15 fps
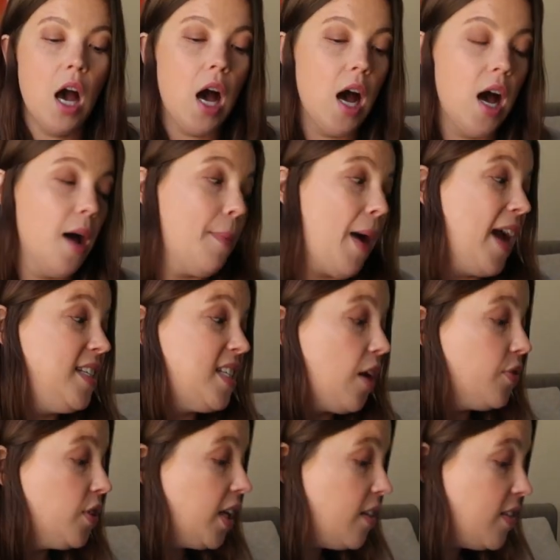I
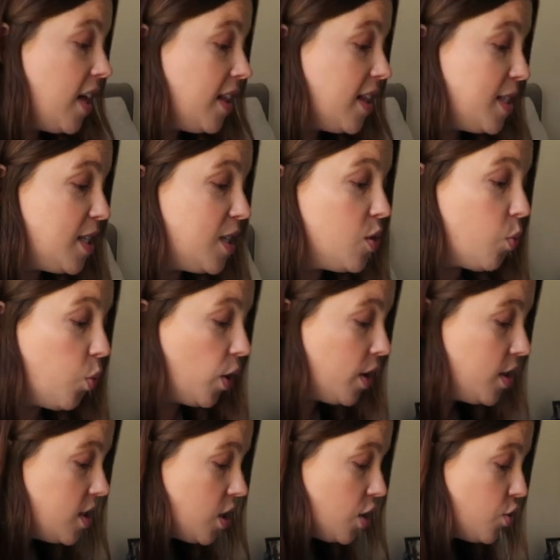definitely think this is
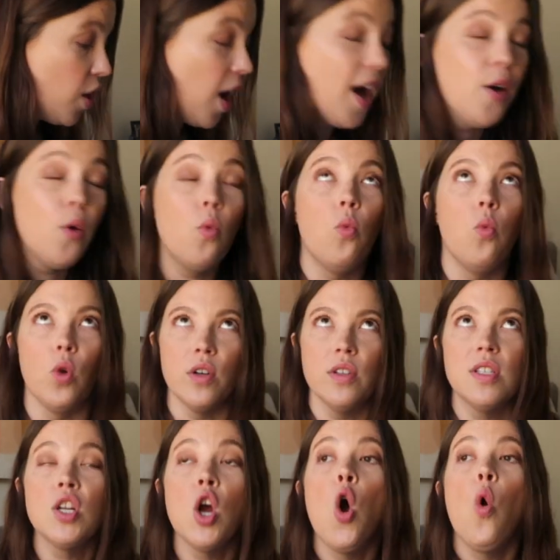worth
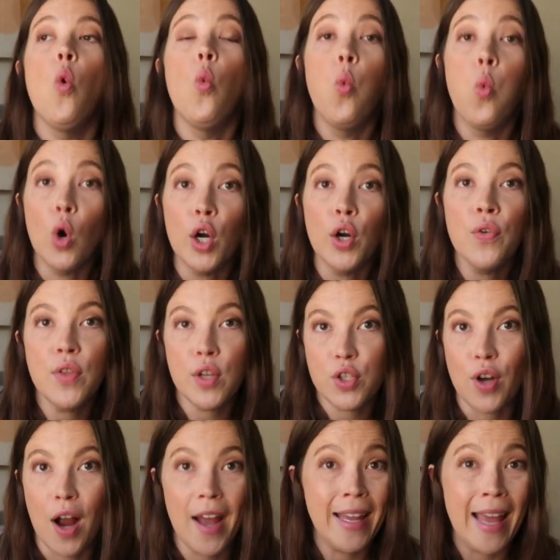
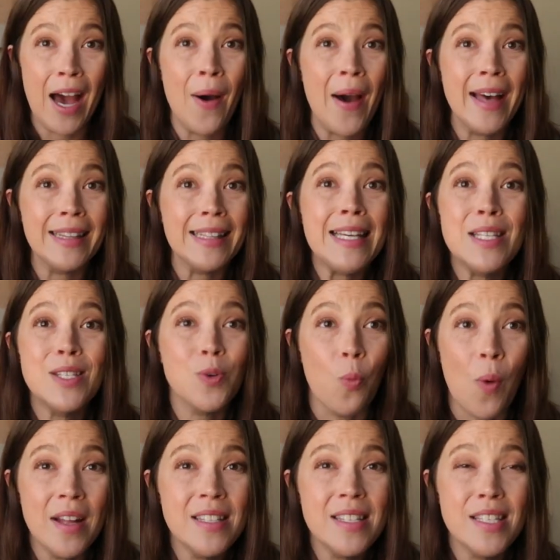trying out. At least
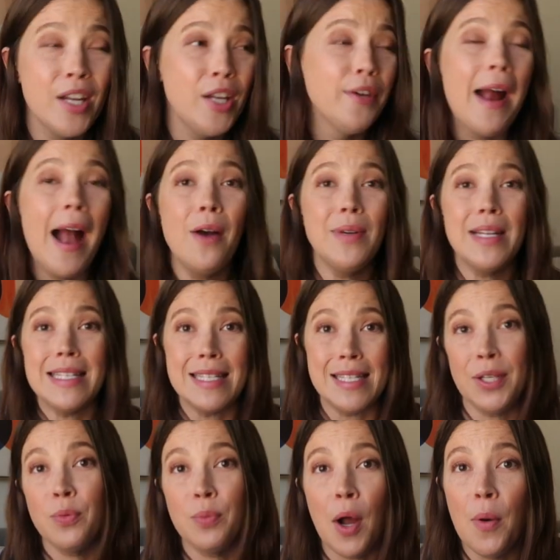once you're out,
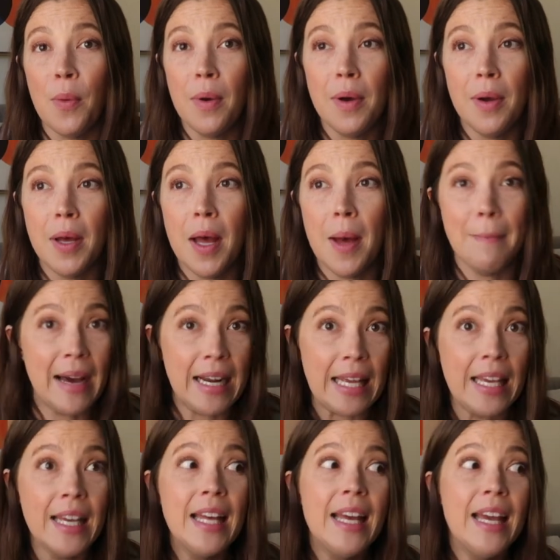zero
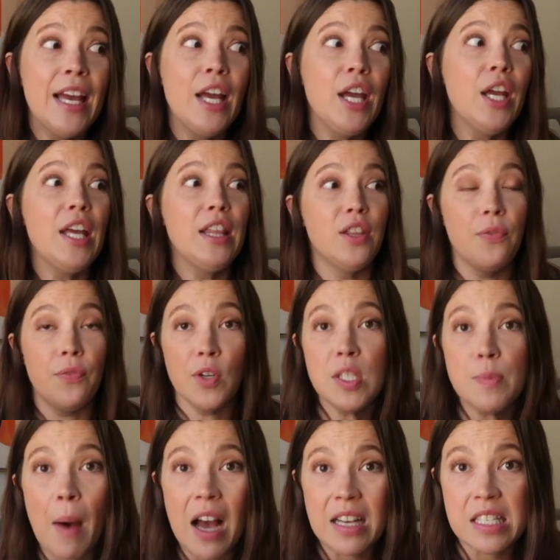money. The
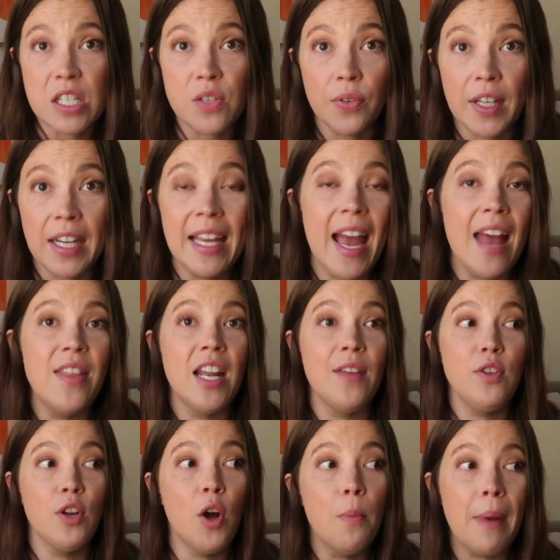first box is free, and then
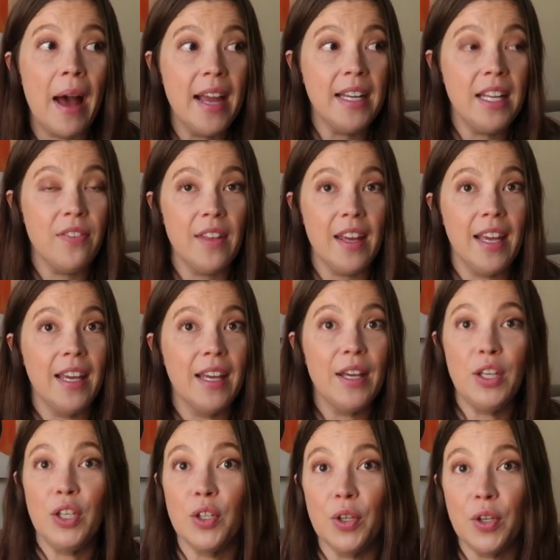if you don't buy anything,
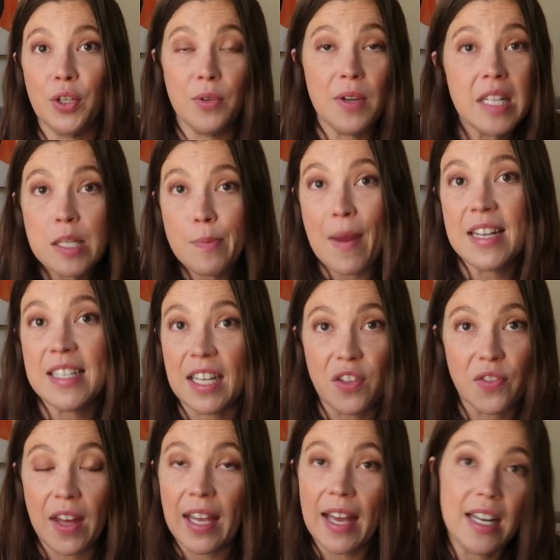you didn't spend
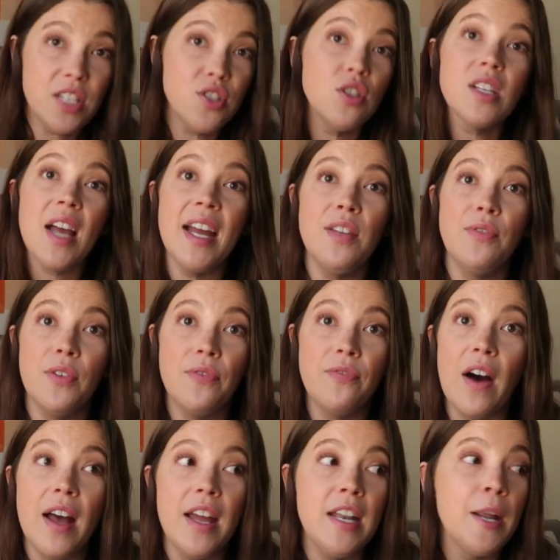anything. And it's just kind of a
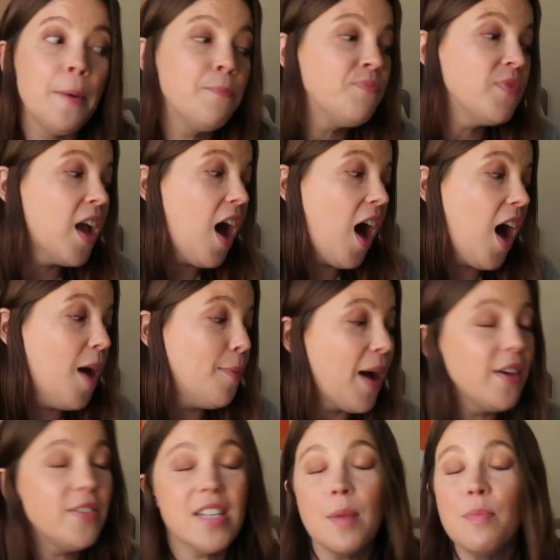fun,
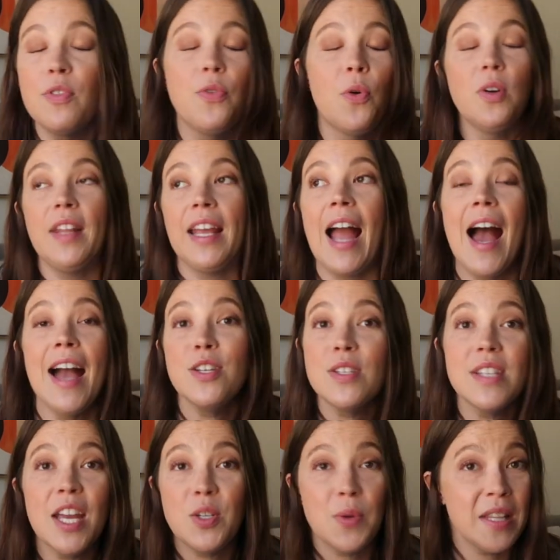I've said before, like, I
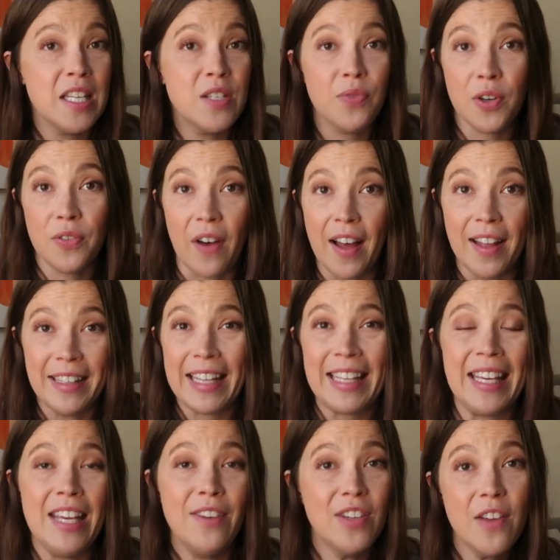just like doing these for fun. Like,
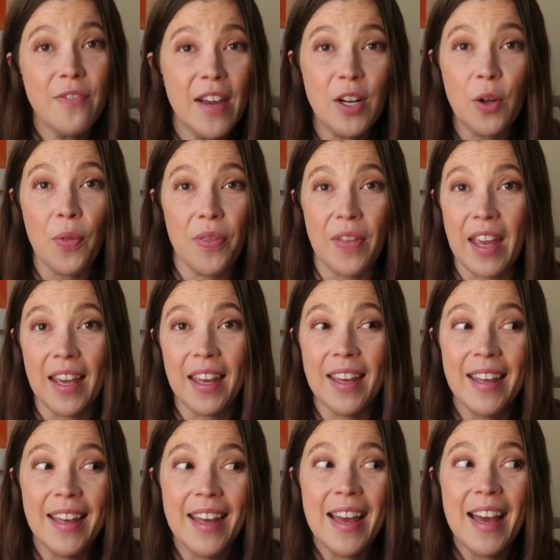even if I don't
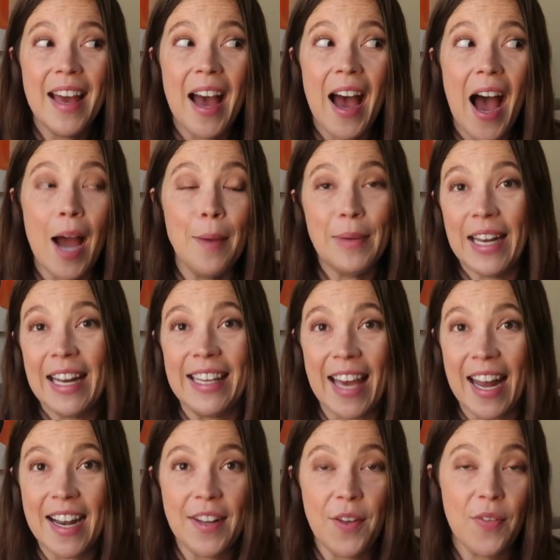think I'm gonna
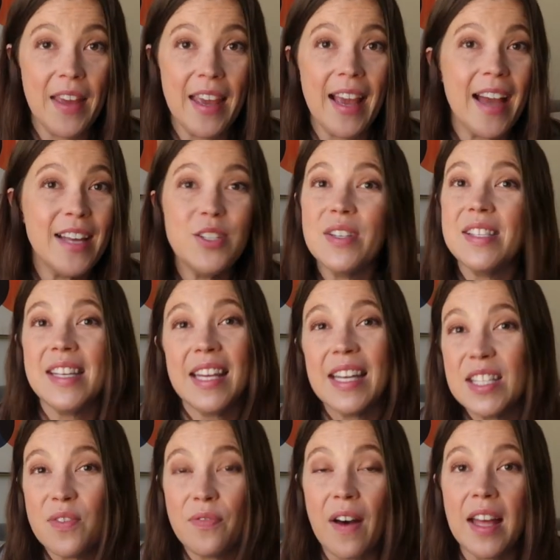get anything, I just think
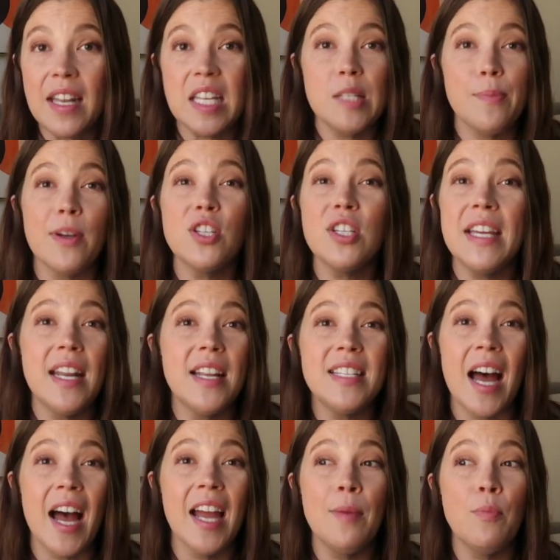it's fun, especially in a
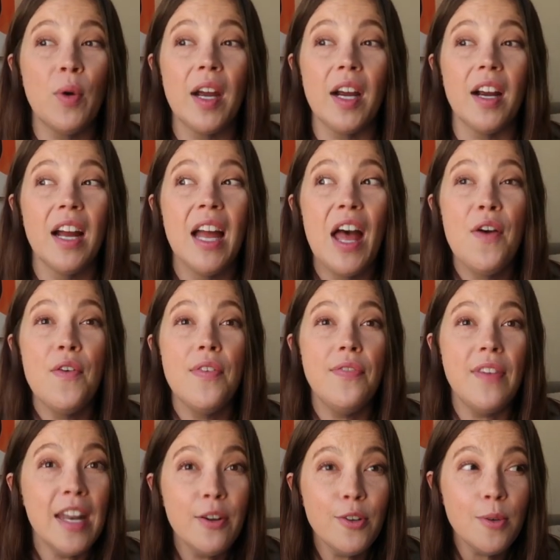time where
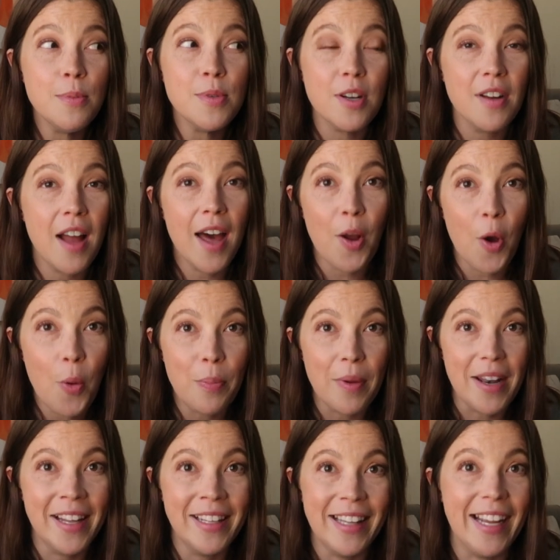fitting rooms are not
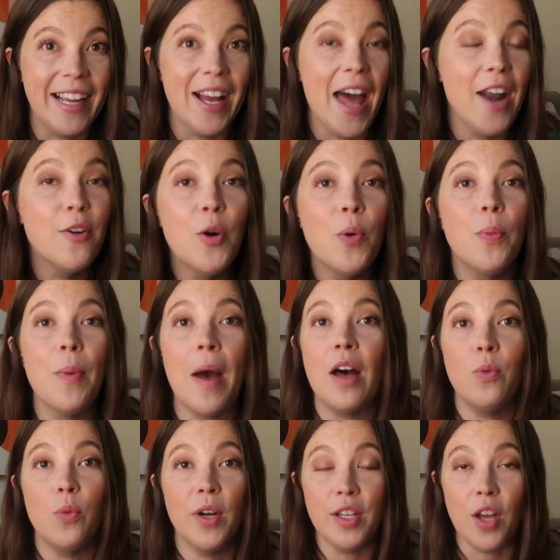open. Like, I don't know
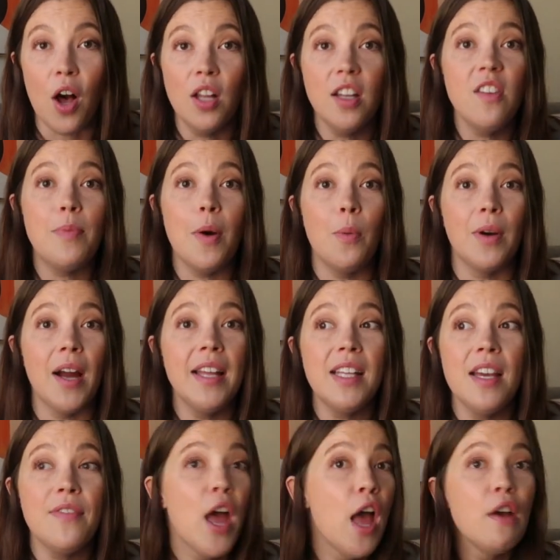about where y'all live, but where I
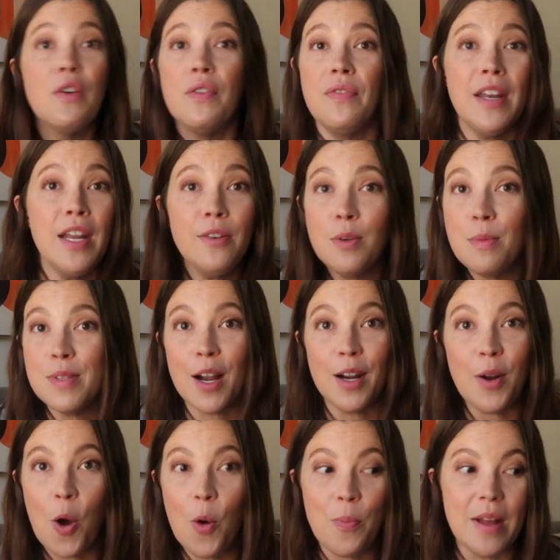live, fitting rooms
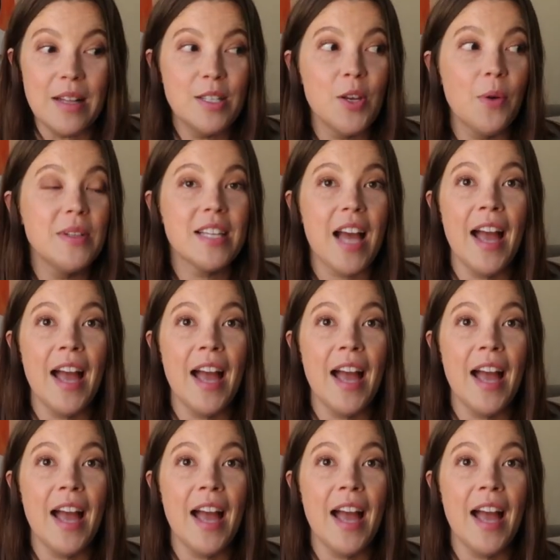aren't open. So it's